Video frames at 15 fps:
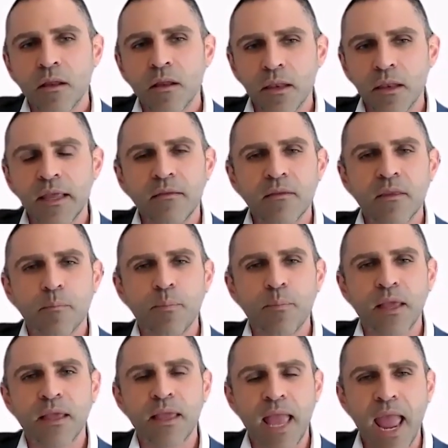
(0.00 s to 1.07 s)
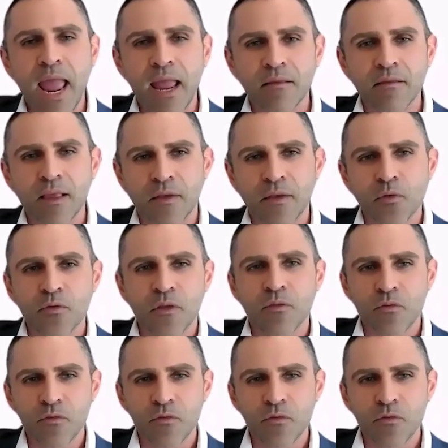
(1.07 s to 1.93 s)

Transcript: lead to big gains. Like there's a